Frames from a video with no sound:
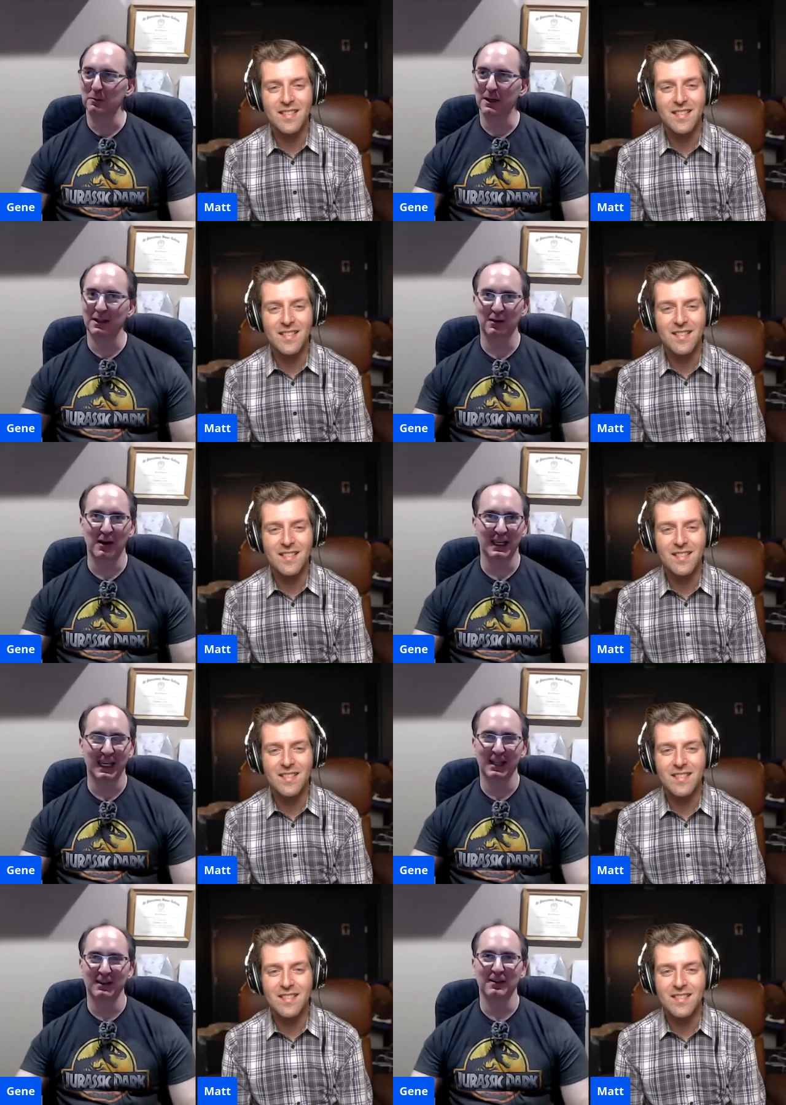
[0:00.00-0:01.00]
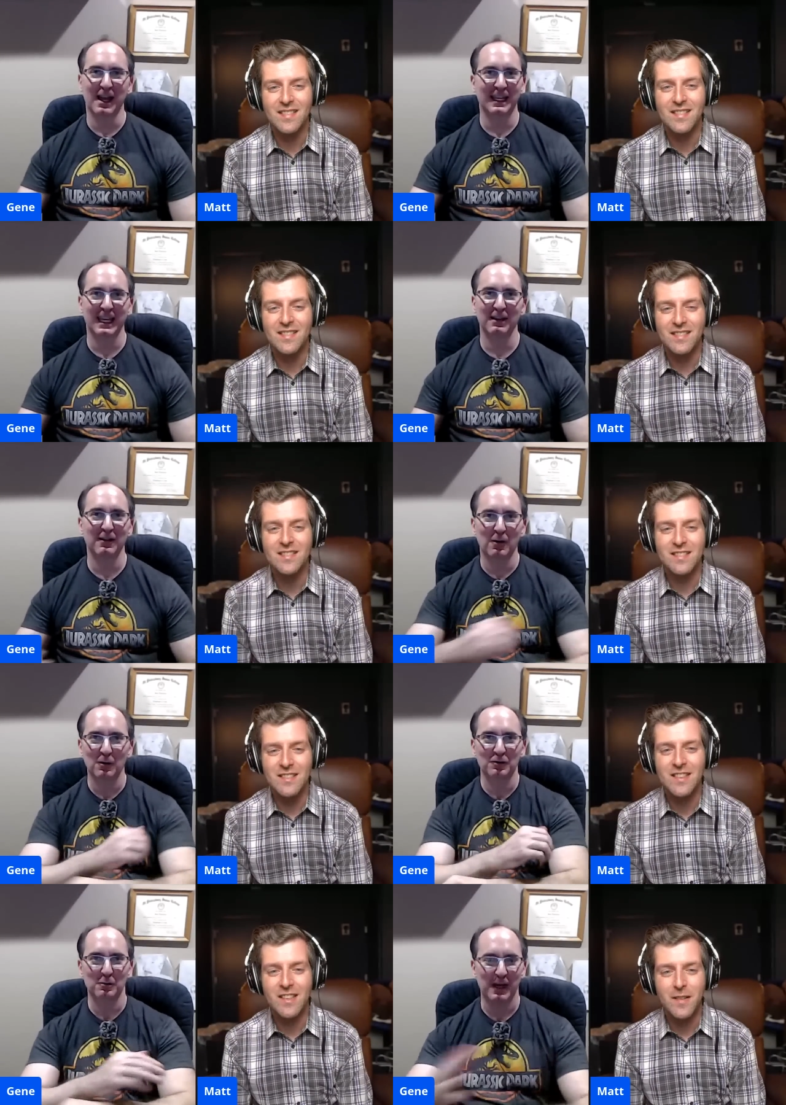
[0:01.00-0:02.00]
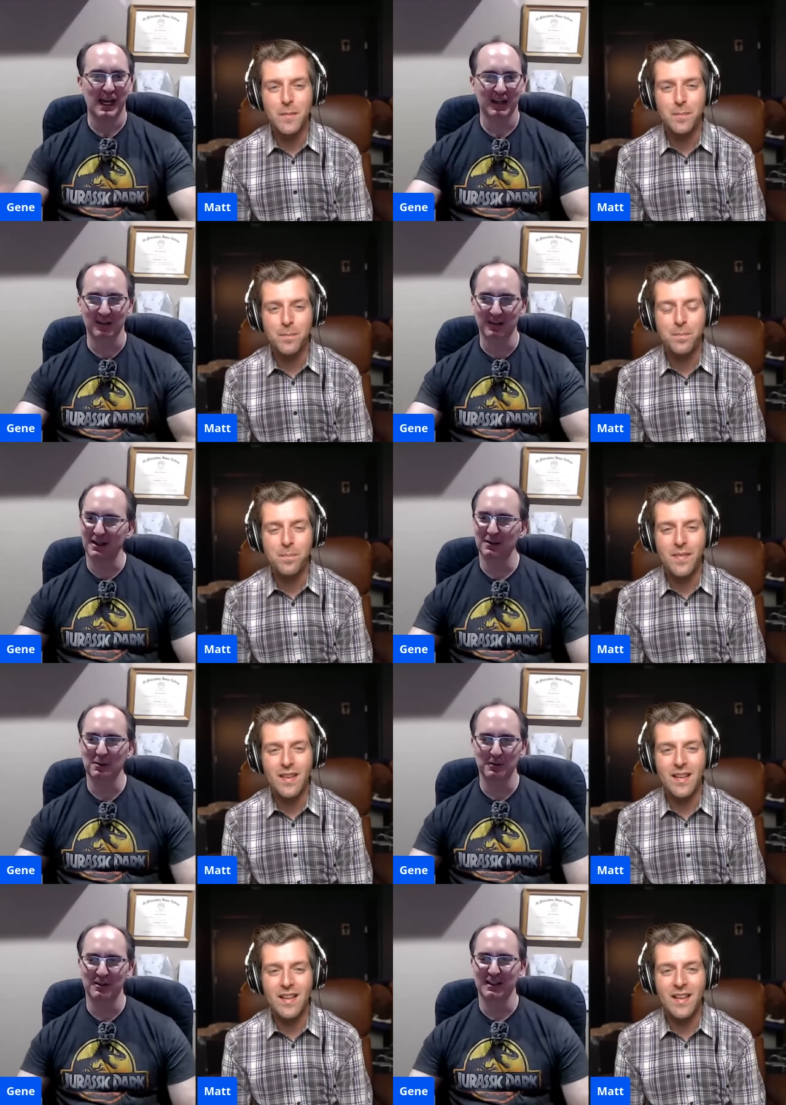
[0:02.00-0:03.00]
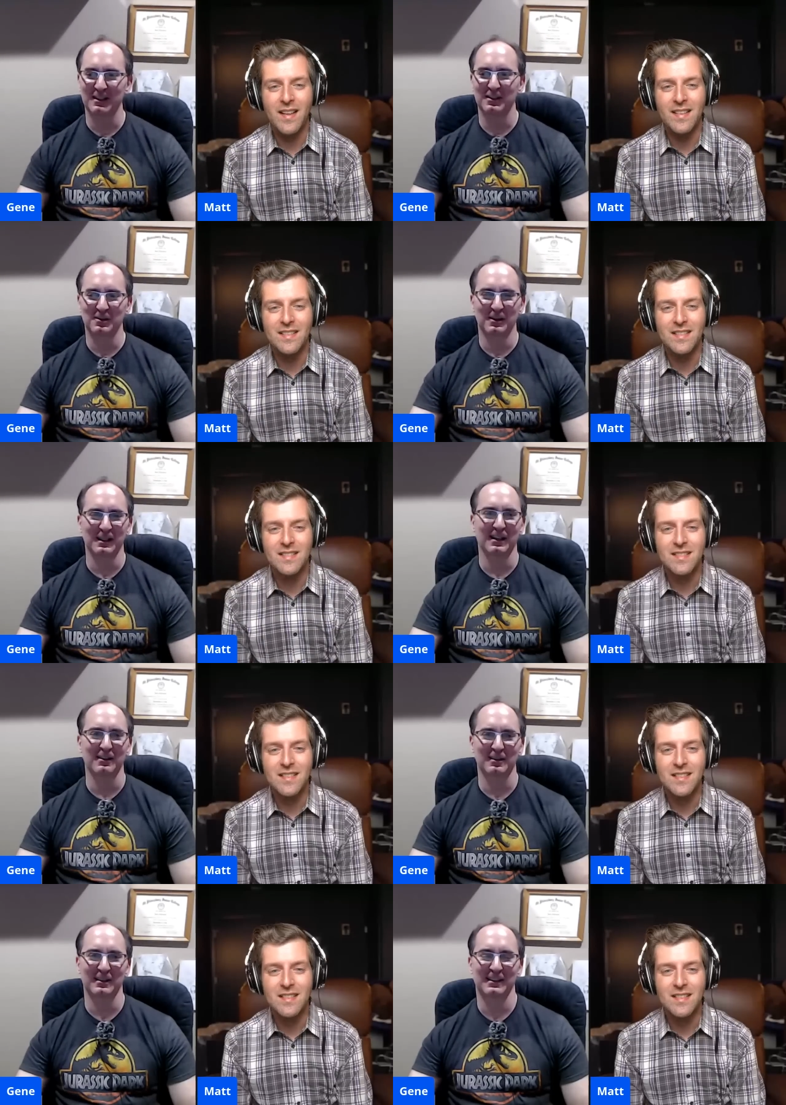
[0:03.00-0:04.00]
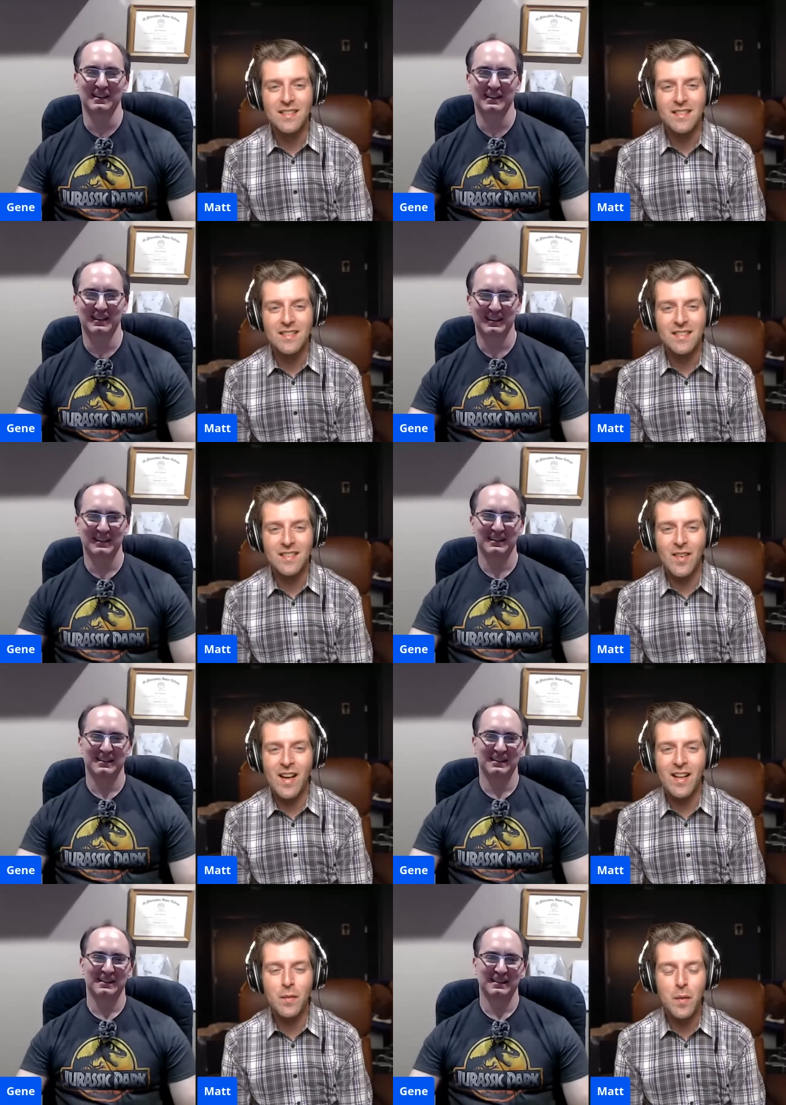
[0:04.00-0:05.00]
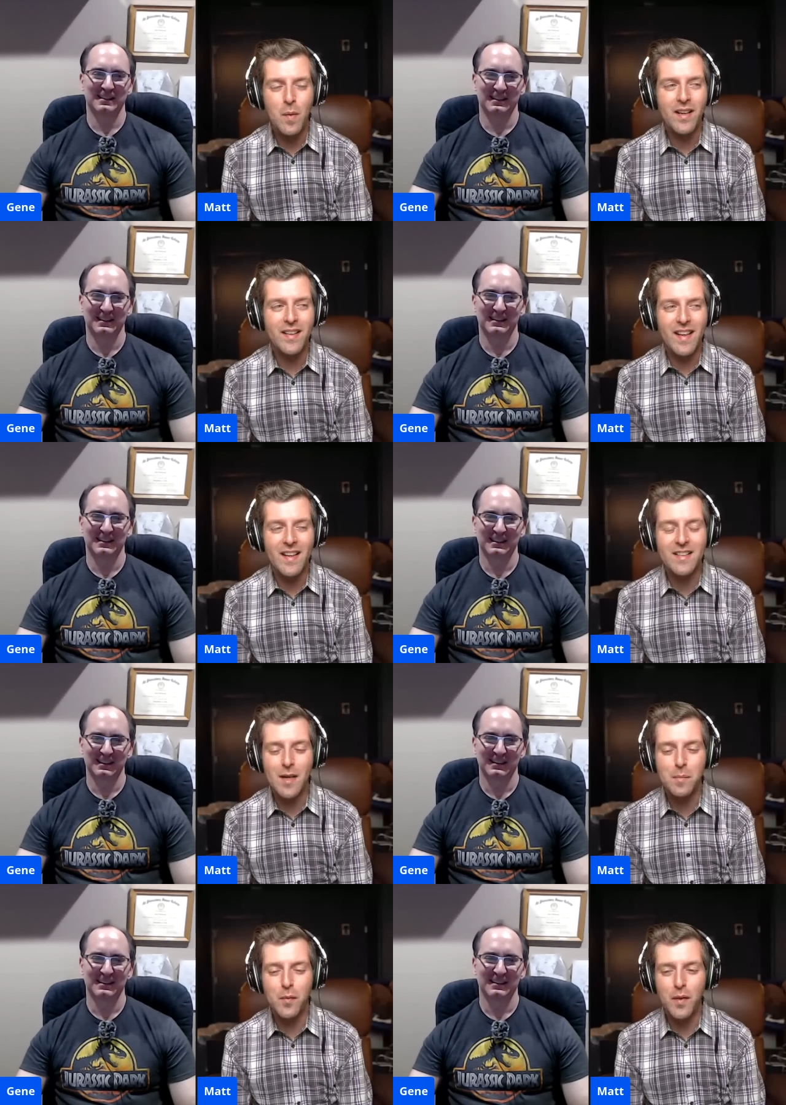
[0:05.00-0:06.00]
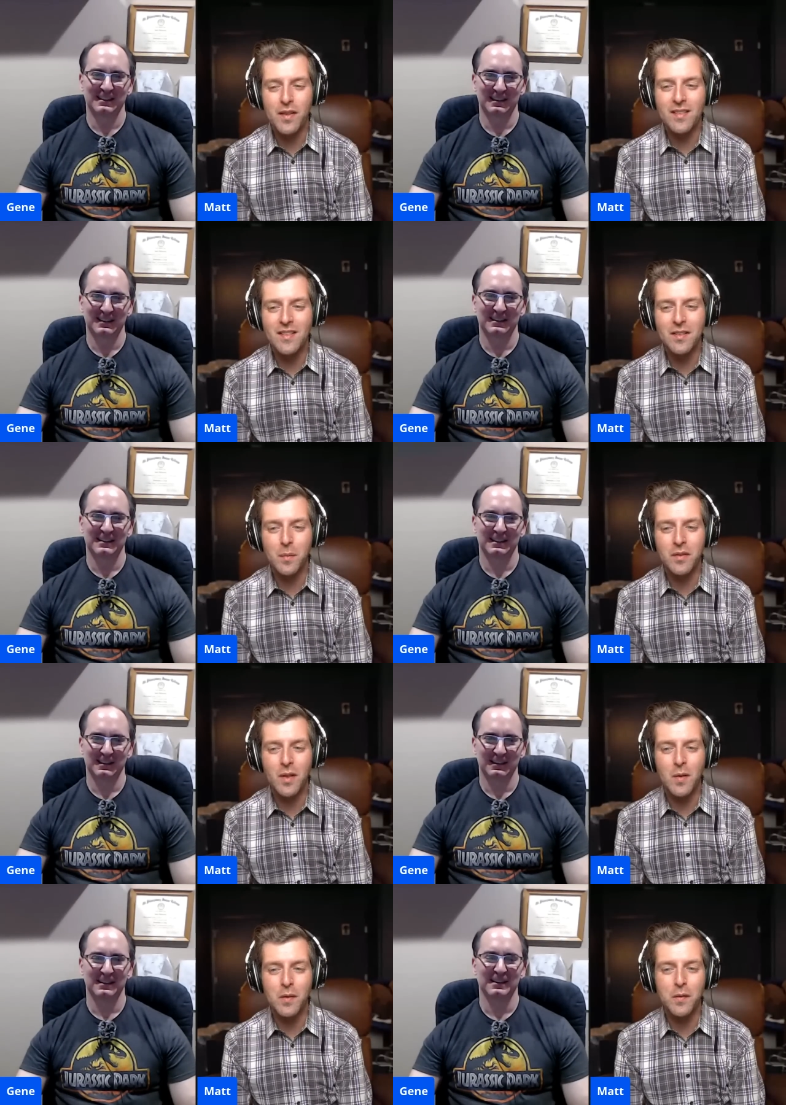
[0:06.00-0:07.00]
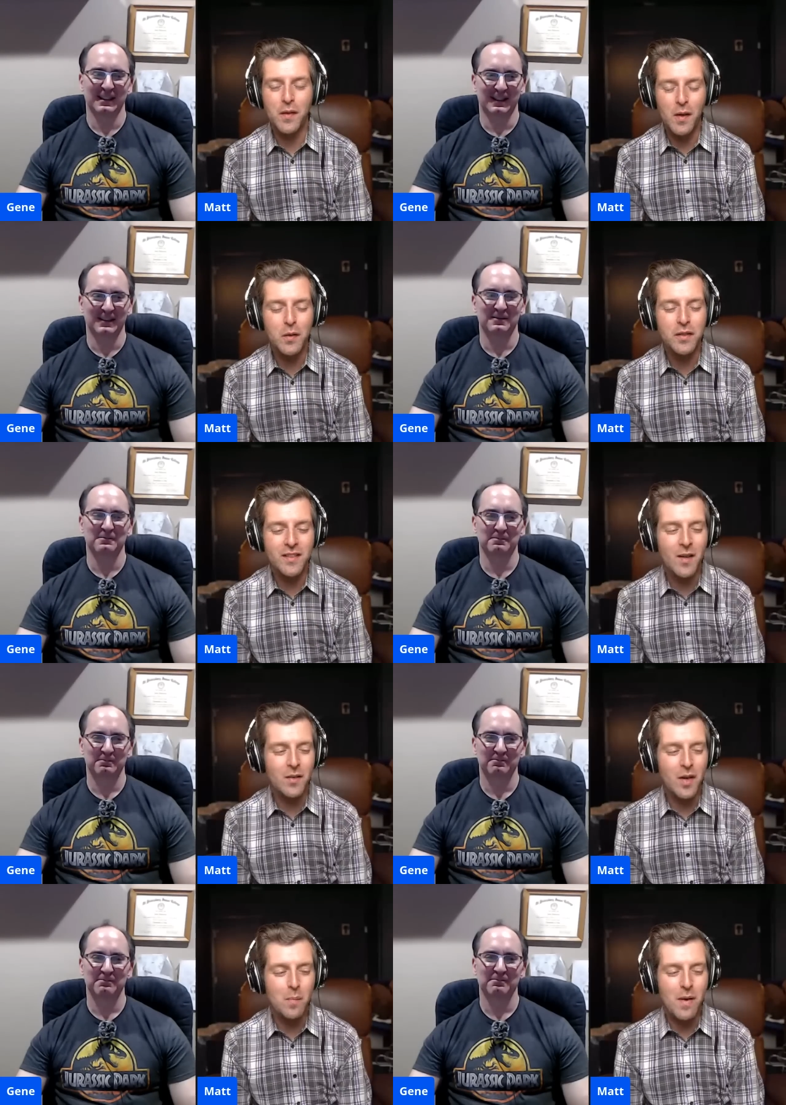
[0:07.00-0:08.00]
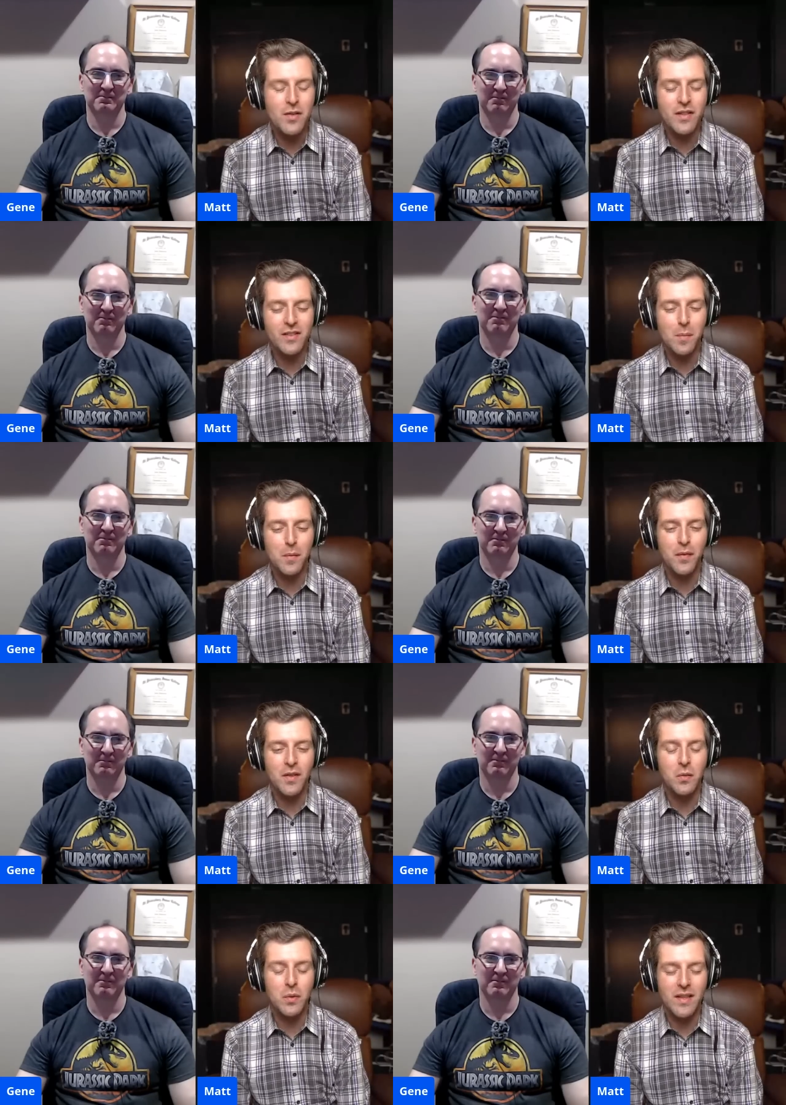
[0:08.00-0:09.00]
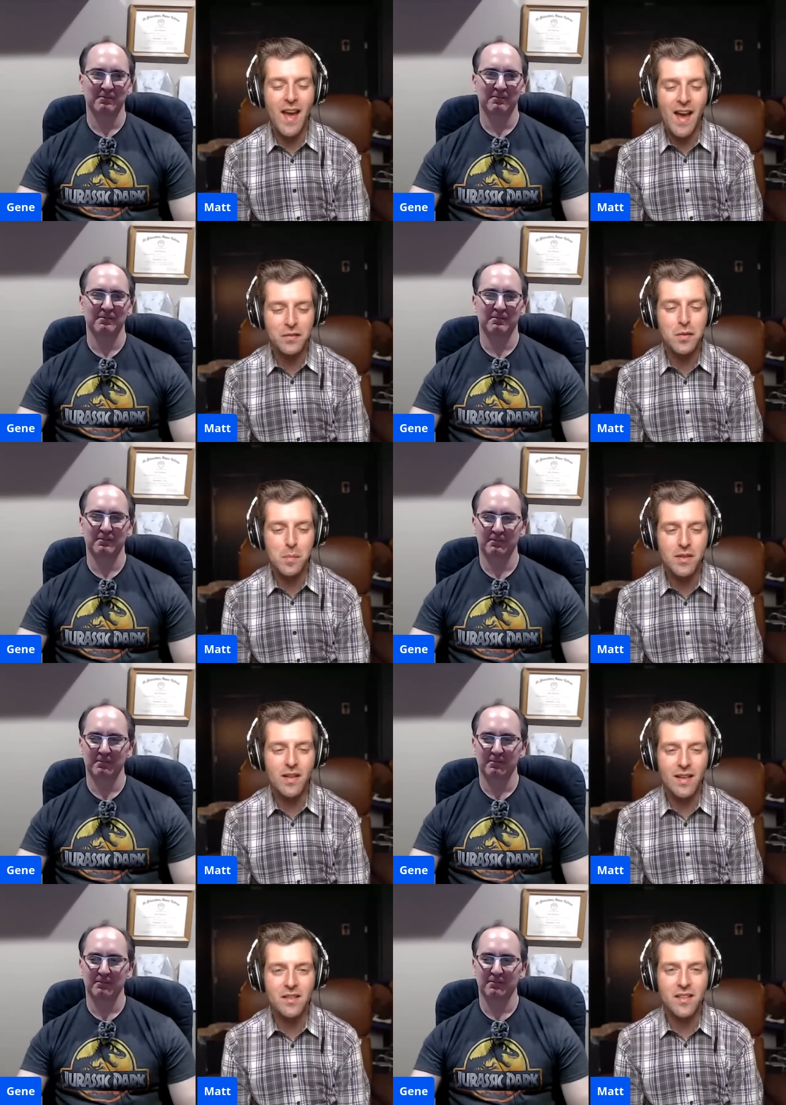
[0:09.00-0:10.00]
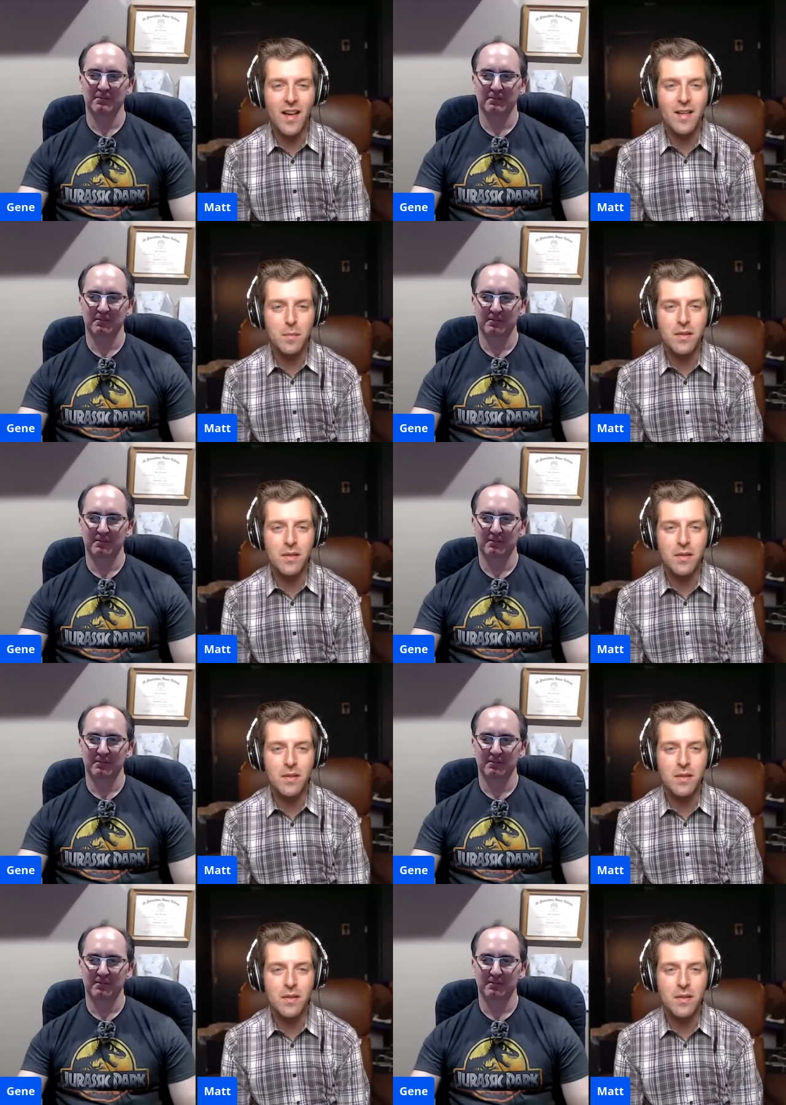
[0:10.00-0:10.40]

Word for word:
Speaker 1: man. So I can't, I can't hold you back. You got to do what yeah. you got to do, I guess.
Speaker 2: Well, we wanted to get it done before the season was over. For yeah. those that don't know, measuring subwoofers really has to be done outside to be